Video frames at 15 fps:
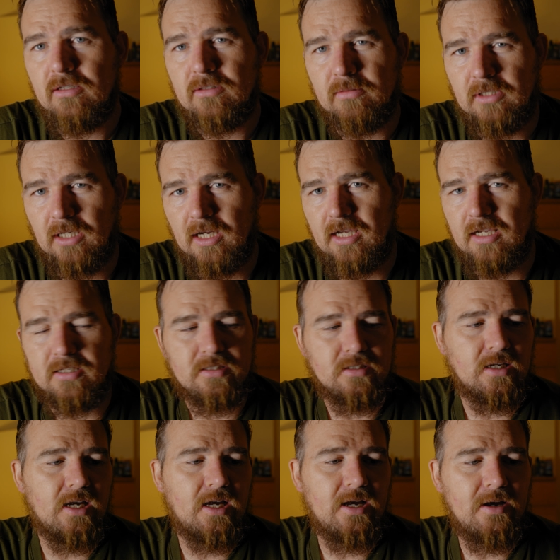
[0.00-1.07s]
So guys,
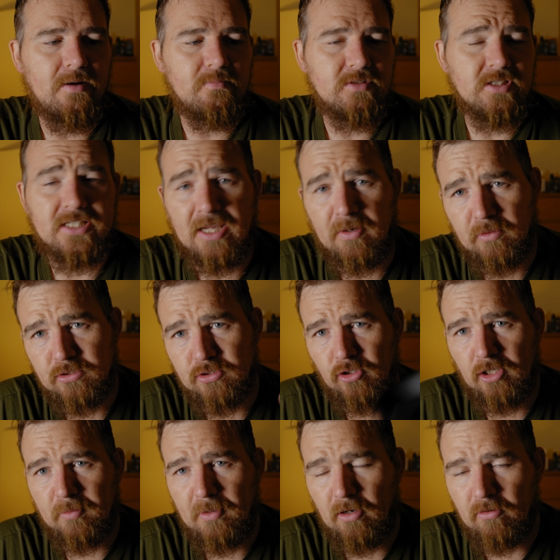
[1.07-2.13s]
today I want to
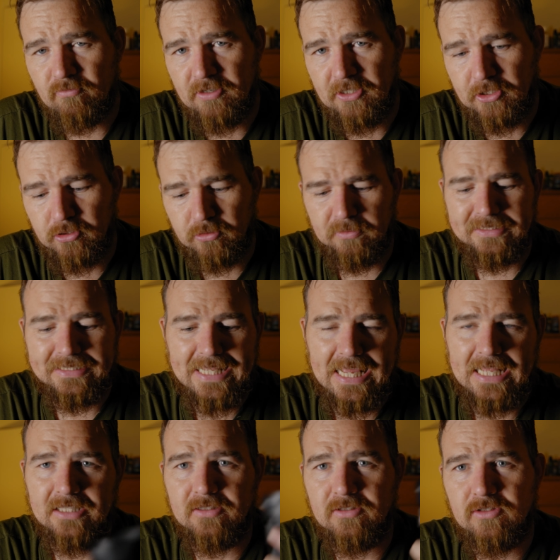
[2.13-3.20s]
talk about a really cool
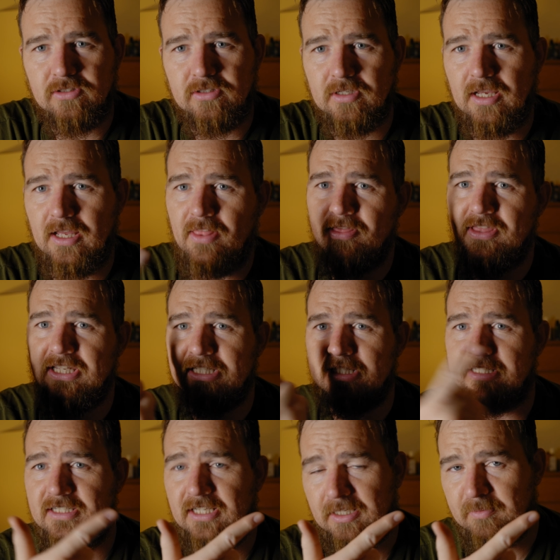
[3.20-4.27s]
lens, this
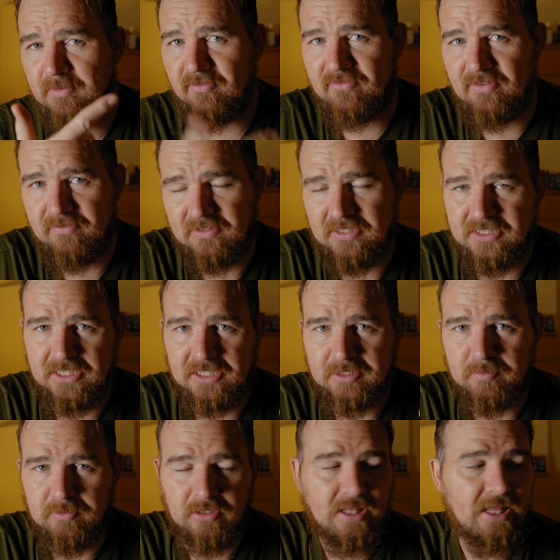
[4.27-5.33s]
Sigma
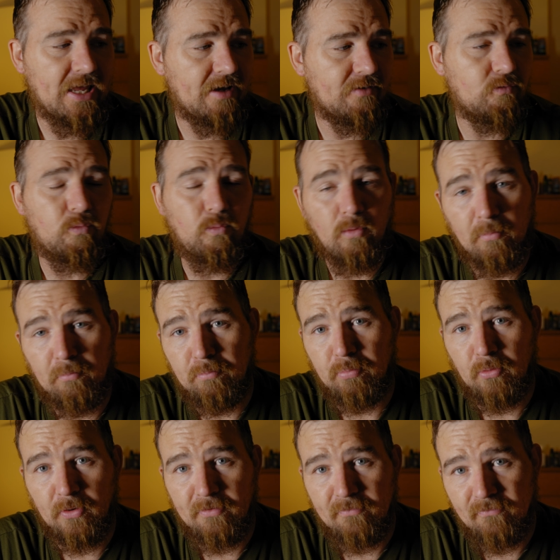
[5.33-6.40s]
56mm
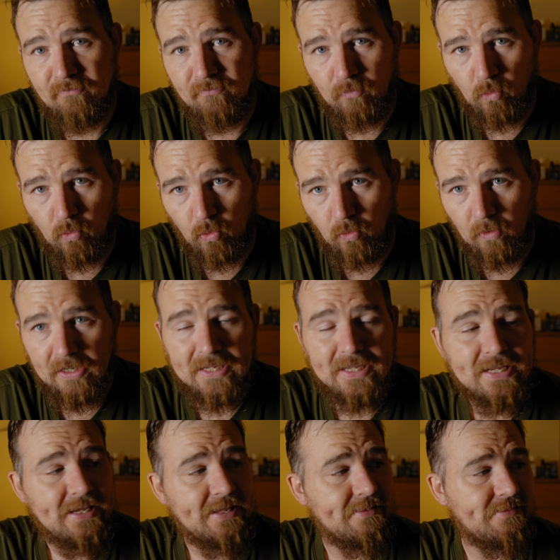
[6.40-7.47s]
F1.4.
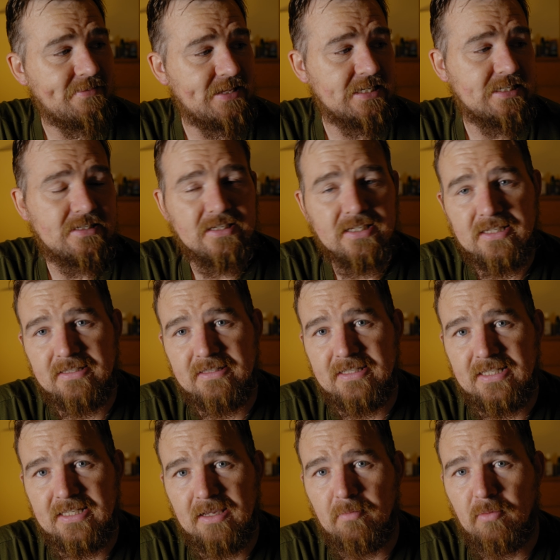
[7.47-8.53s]
This is
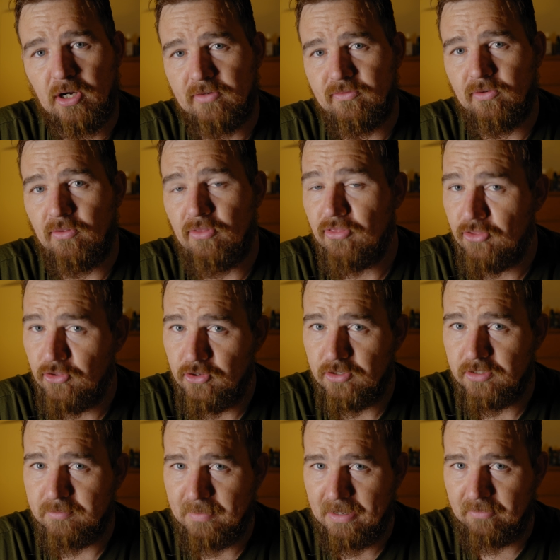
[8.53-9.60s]
the Micro Four
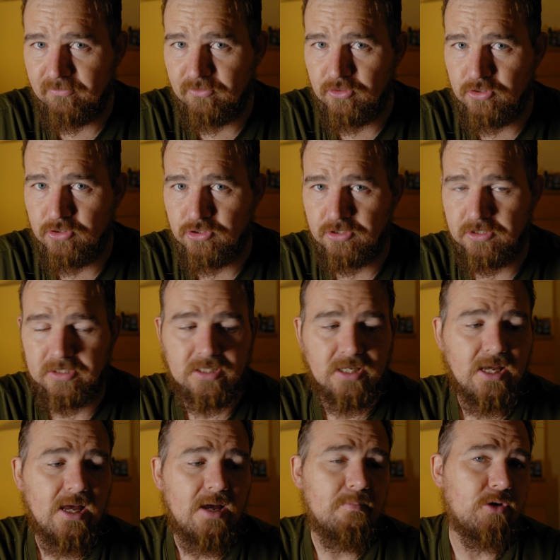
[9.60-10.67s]
Thirds mount version,
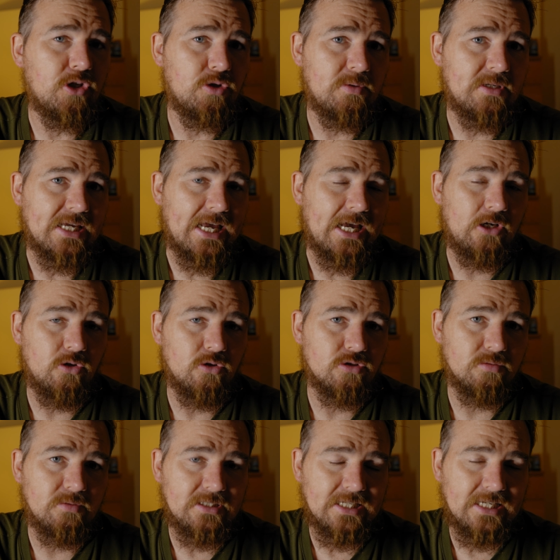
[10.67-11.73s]
but you can
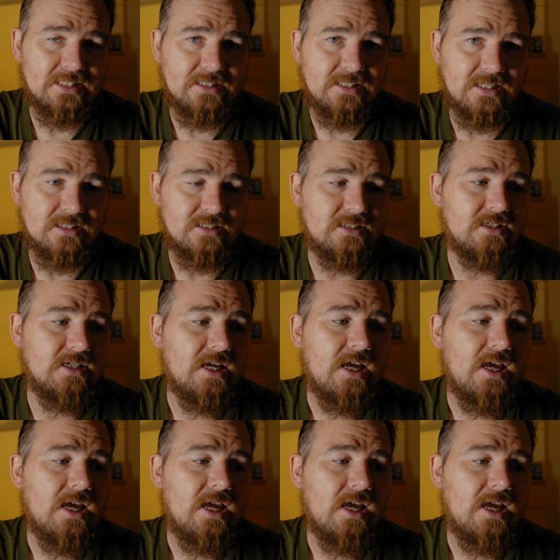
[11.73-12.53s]
also get this